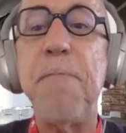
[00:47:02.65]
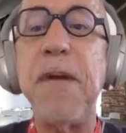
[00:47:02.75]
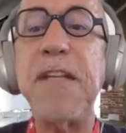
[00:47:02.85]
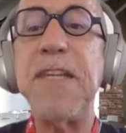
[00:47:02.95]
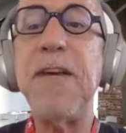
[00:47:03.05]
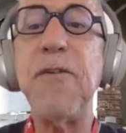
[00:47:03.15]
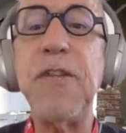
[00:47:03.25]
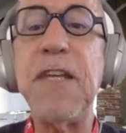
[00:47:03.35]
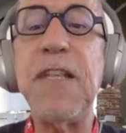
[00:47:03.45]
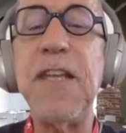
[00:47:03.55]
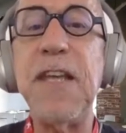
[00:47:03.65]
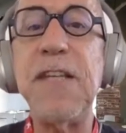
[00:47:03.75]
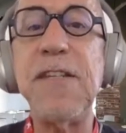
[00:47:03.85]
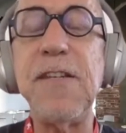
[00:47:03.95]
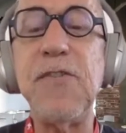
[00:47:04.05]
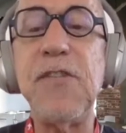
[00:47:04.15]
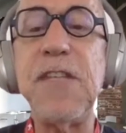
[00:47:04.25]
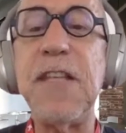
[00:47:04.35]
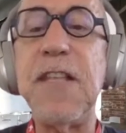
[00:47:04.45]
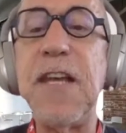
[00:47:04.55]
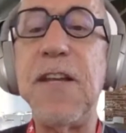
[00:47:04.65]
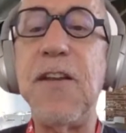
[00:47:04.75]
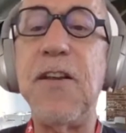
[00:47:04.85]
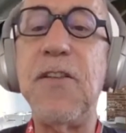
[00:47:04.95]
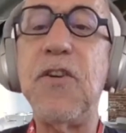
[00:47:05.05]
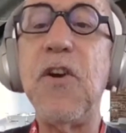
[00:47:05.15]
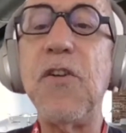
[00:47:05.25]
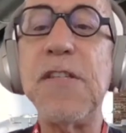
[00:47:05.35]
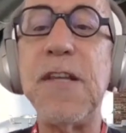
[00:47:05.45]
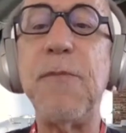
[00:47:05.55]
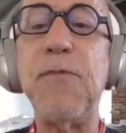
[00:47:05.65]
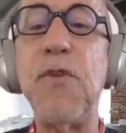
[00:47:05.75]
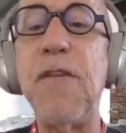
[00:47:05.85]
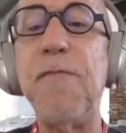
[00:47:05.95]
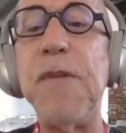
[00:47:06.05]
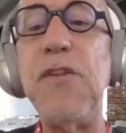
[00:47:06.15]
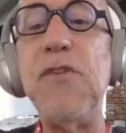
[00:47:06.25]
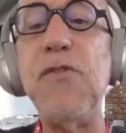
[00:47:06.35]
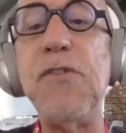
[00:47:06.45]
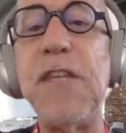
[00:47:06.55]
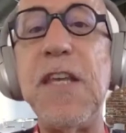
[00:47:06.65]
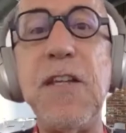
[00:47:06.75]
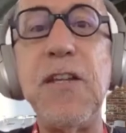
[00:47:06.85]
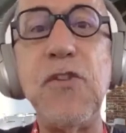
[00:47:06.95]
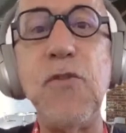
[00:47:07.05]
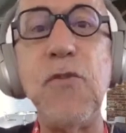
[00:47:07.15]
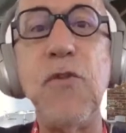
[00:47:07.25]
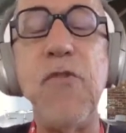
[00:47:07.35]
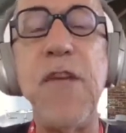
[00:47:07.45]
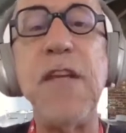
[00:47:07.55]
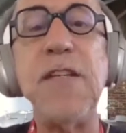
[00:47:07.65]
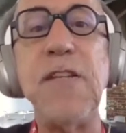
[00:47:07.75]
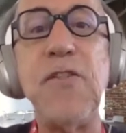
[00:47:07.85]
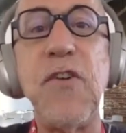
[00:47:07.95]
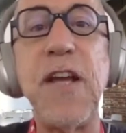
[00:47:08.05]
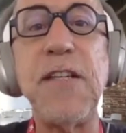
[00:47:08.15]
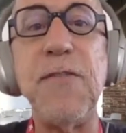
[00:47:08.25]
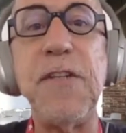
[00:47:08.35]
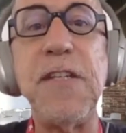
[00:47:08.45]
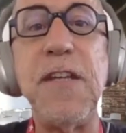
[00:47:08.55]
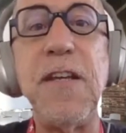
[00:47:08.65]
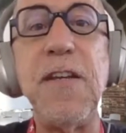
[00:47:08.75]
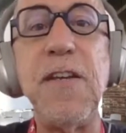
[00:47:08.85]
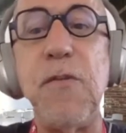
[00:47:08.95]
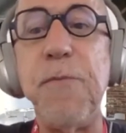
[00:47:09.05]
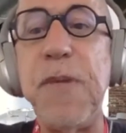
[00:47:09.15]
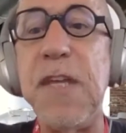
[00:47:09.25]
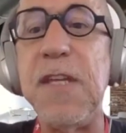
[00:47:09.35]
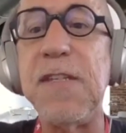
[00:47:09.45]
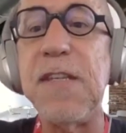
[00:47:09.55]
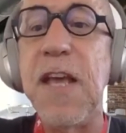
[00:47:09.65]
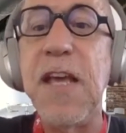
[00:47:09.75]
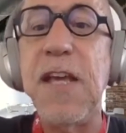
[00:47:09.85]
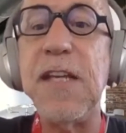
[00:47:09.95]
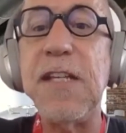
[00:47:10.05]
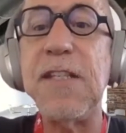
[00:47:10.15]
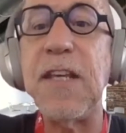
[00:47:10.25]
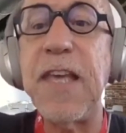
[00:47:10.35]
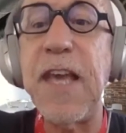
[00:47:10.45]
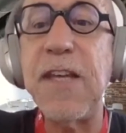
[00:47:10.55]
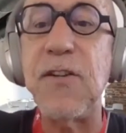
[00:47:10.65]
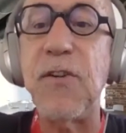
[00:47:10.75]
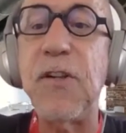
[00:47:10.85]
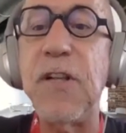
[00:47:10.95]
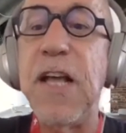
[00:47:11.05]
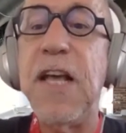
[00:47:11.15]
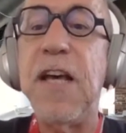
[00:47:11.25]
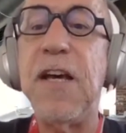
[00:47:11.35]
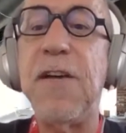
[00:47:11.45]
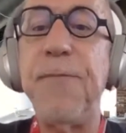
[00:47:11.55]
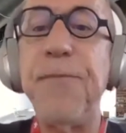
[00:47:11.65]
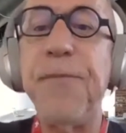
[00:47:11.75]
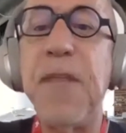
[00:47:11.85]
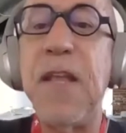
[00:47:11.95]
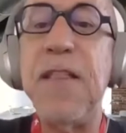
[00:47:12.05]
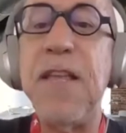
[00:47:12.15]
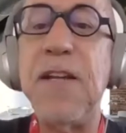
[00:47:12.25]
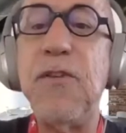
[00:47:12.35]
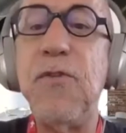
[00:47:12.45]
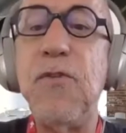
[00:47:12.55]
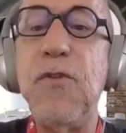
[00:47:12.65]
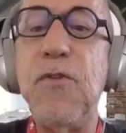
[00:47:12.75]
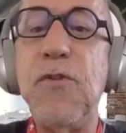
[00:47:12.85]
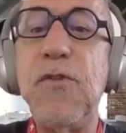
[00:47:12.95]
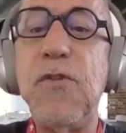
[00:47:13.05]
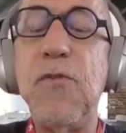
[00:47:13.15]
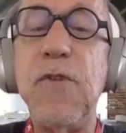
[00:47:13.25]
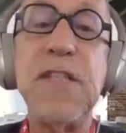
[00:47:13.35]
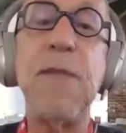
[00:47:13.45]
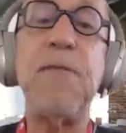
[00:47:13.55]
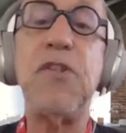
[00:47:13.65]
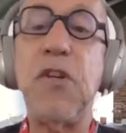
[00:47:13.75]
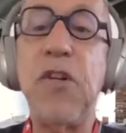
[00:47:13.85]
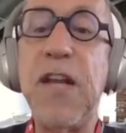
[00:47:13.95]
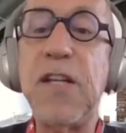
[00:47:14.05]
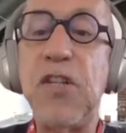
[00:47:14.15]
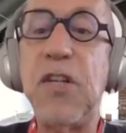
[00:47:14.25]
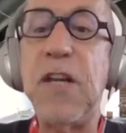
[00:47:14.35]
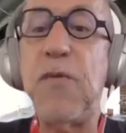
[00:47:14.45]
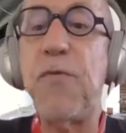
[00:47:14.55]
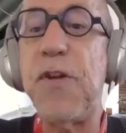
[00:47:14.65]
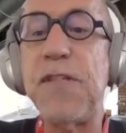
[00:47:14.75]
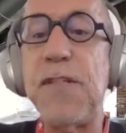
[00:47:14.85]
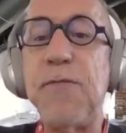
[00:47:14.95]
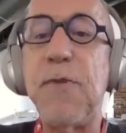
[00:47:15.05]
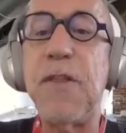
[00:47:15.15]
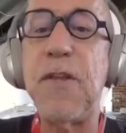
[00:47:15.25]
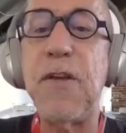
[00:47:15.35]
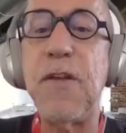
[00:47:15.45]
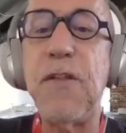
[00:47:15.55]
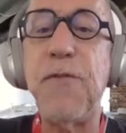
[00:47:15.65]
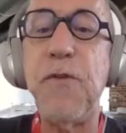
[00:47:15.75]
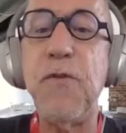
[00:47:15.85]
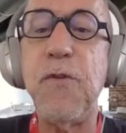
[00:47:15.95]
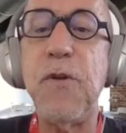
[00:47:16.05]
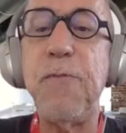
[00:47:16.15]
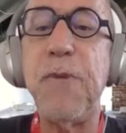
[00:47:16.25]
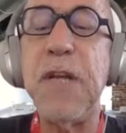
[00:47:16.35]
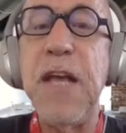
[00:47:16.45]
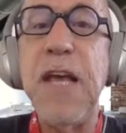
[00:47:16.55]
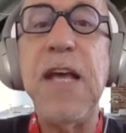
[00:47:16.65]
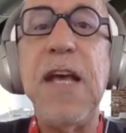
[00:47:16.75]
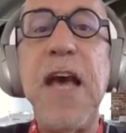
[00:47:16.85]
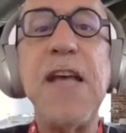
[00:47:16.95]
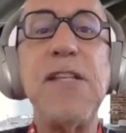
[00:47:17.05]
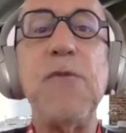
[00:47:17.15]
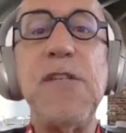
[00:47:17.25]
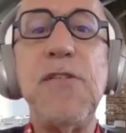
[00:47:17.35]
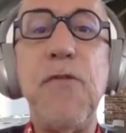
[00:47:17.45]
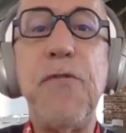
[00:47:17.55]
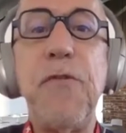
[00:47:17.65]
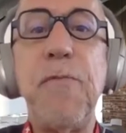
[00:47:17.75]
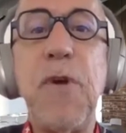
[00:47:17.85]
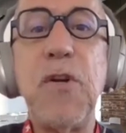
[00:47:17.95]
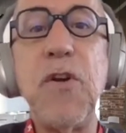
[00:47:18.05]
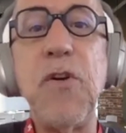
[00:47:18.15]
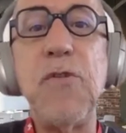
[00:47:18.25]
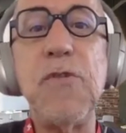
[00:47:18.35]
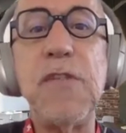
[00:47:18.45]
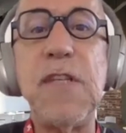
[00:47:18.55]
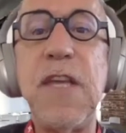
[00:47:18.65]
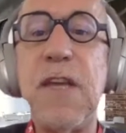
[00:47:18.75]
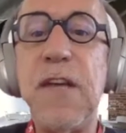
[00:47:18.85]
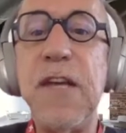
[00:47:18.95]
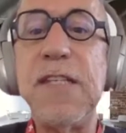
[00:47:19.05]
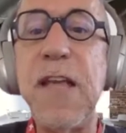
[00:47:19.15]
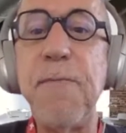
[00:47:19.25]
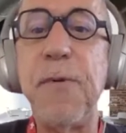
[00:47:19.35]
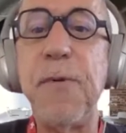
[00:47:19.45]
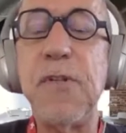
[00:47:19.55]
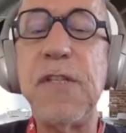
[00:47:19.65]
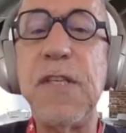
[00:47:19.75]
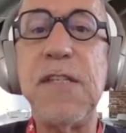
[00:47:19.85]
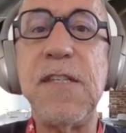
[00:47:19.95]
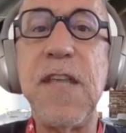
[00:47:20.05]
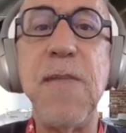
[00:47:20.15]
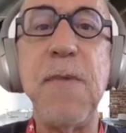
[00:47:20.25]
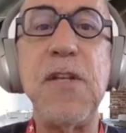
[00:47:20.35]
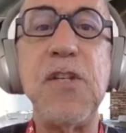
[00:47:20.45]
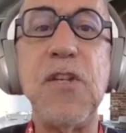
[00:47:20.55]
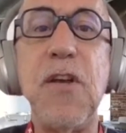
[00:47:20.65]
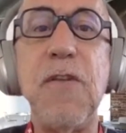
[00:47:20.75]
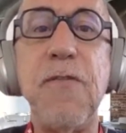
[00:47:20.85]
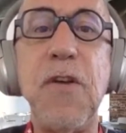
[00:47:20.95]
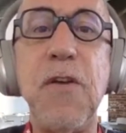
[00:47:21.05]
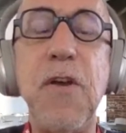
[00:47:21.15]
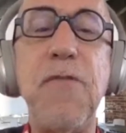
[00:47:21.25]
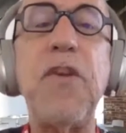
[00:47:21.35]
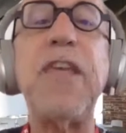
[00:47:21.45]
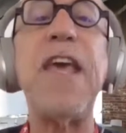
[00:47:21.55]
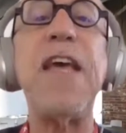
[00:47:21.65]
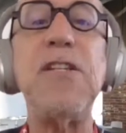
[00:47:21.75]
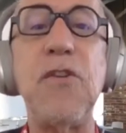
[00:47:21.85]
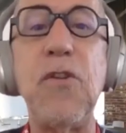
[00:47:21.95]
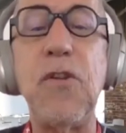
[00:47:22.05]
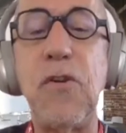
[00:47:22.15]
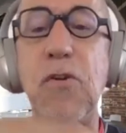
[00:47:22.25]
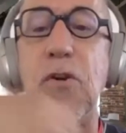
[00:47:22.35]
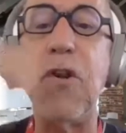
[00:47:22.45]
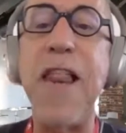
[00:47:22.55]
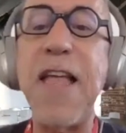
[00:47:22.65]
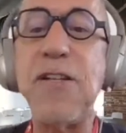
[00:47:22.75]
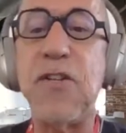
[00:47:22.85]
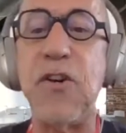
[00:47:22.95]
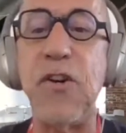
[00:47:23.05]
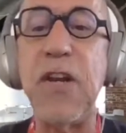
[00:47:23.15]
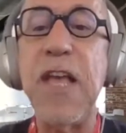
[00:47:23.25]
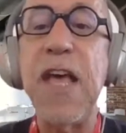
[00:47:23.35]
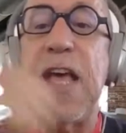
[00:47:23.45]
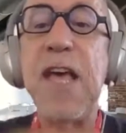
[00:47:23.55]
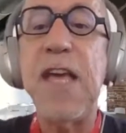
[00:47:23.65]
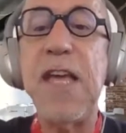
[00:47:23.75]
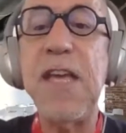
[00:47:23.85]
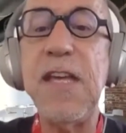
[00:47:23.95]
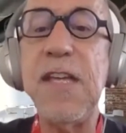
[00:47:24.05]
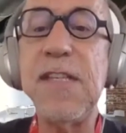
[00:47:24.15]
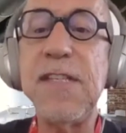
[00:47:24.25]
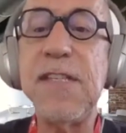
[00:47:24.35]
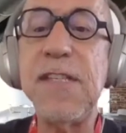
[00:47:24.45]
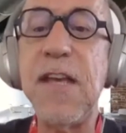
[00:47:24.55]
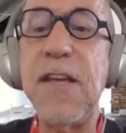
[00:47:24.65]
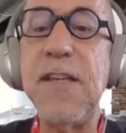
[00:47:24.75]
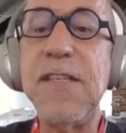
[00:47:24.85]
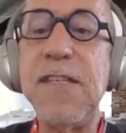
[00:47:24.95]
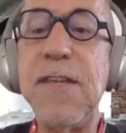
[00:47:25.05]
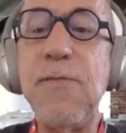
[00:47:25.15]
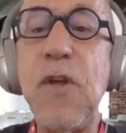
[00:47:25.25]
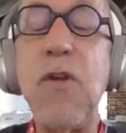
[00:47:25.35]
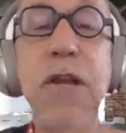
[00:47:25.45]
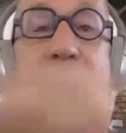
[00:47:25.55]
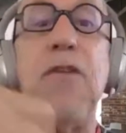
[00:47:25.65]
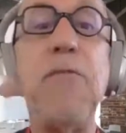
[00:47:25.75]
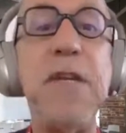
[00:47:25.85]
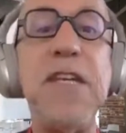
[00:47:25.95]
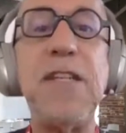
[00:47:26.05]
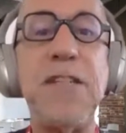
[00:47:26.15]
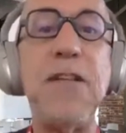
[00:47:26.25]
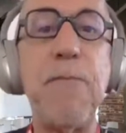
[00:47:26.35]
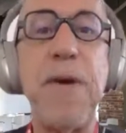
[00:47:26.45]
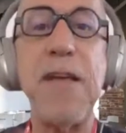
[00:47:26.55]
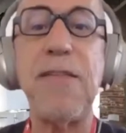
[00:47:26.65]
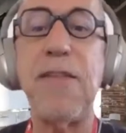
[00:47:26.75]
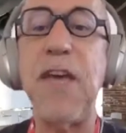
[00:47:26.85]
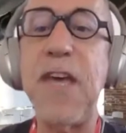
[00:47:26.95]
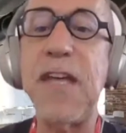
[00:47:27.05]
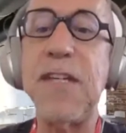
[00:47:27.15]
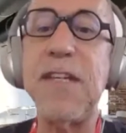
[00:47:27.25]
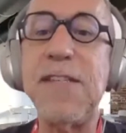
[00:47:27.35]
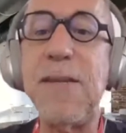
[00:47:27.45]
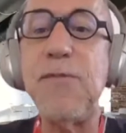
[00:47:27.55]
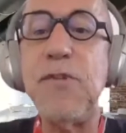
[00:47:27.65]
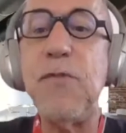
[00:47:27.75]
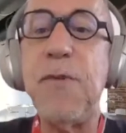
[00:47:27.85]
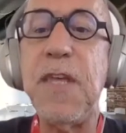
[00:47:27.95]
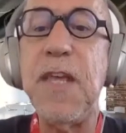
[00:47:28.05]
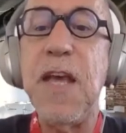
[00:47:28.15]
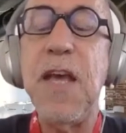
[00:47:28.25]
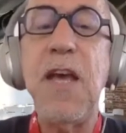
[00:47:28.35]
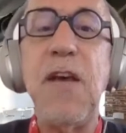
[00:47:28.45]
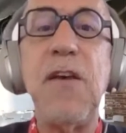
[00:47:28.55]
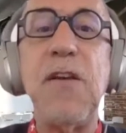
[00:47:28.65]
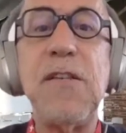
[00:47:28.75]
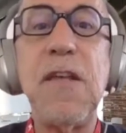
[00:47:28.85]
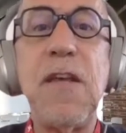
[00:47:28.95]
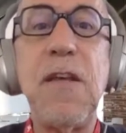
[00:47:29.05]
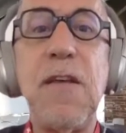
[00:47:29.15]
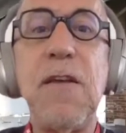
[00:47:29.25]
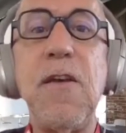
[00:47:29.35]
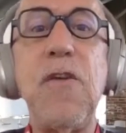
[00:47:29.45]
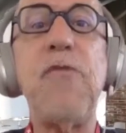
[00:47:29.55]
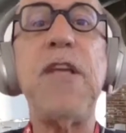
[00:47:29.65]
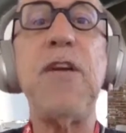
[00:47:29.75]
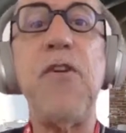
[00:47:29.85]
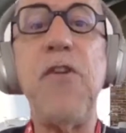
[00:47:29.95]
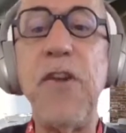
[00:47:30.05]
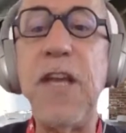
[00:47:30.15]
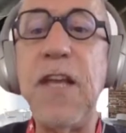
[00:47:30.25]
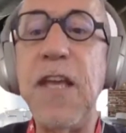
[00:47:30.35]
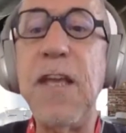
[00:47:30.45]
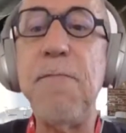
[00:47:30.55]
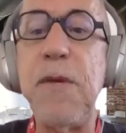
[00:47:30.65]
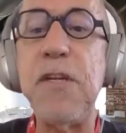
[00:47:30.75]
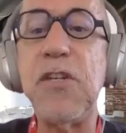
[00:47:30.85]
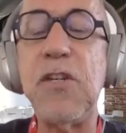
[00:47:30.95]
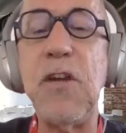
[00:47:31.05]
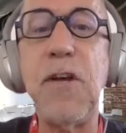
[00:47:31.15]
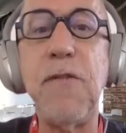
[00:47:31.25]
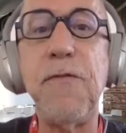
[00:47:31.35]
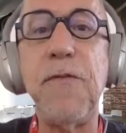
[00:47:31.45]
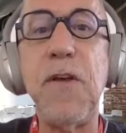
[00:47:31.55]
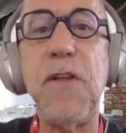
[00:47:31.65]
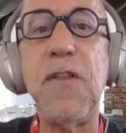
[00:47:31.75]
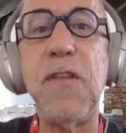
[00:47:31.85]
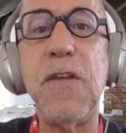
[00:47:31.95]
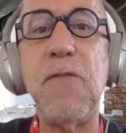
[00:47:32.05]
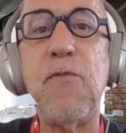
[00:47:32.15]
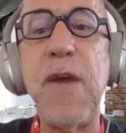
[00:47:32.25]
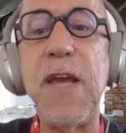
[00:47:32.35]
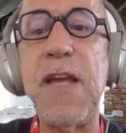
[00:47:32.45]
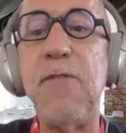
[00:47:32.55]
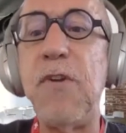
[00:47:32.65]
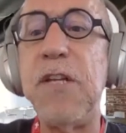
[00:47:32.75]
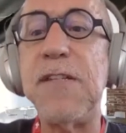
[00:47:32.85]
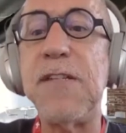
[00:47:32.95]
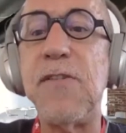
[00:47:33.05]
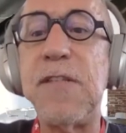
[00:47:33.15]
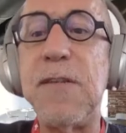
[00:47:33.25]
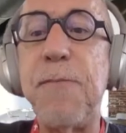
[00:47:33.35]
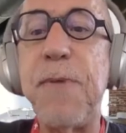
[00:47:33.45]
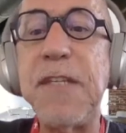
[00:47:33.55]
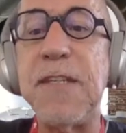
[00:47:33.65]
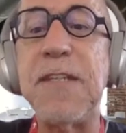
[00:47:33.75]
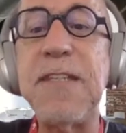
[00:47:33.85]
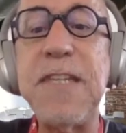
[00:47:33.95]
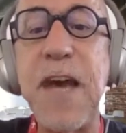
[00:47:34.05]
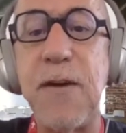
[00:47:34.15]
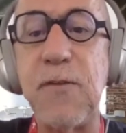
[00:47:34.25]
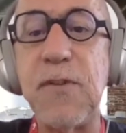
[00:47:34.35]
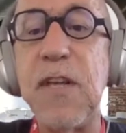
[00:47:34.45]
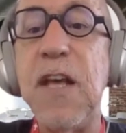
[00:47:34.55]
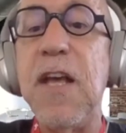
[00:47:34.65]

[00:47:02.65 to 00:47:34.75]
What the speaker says: Matteo, it's interesting that the concept you have been using to create interactivity in your piece is the candle that you use to establish a connection and a presence with the viewer. But as we saw from Marco's examples, this image of a candle or a lantern is illuminating the path ahead. It seems to be a recurring image of the way Renaissance depicted doubt.